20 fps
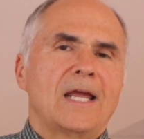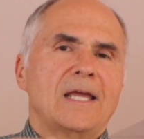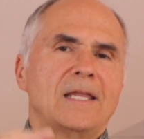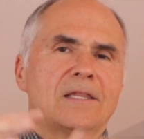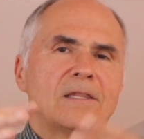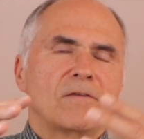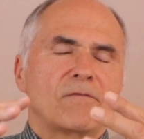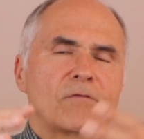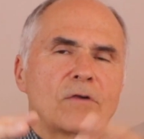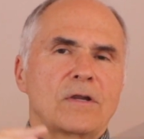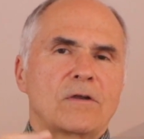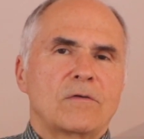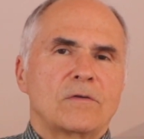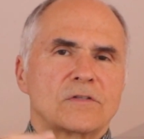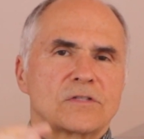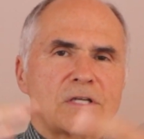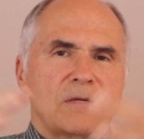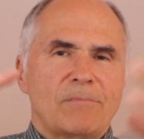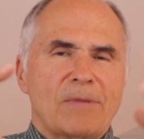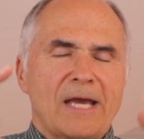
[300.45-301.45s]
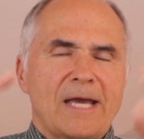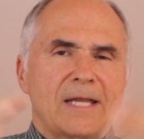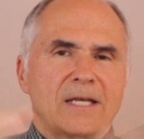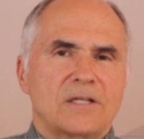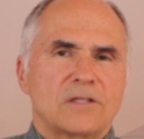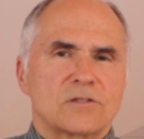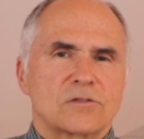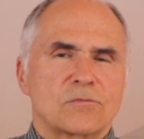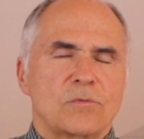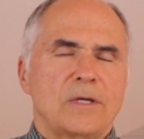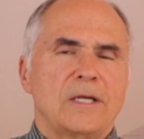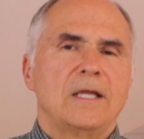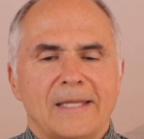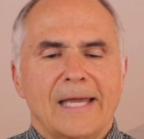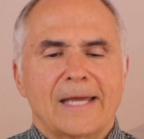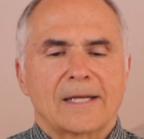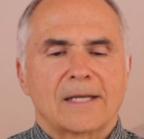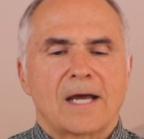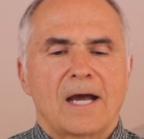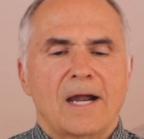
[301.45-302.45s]
in the frequency band as we
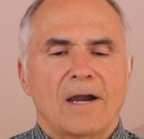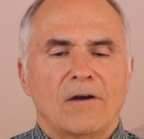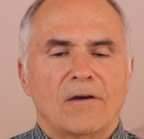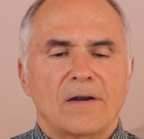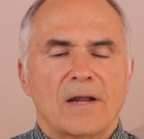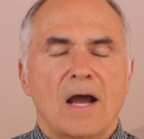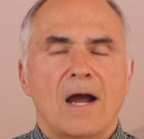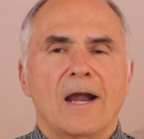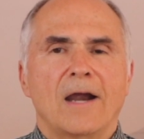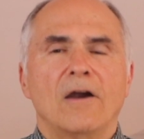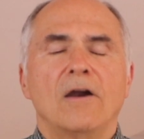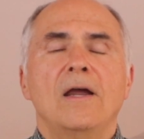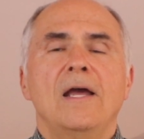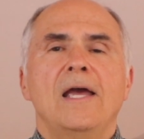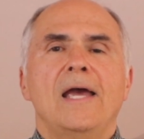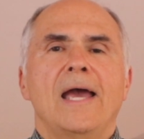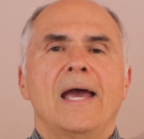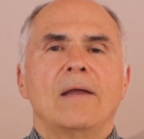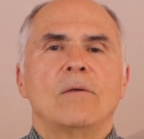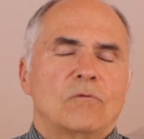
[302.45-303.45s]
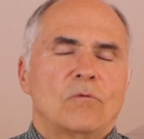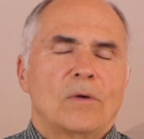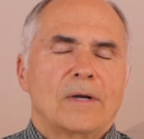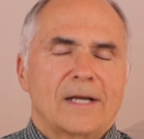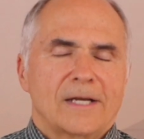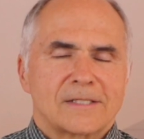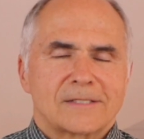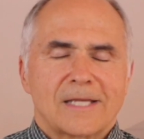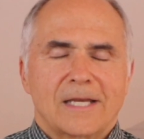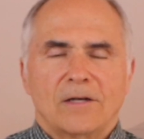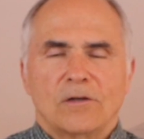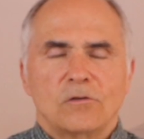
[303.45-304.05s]
get higher and higher. And when I say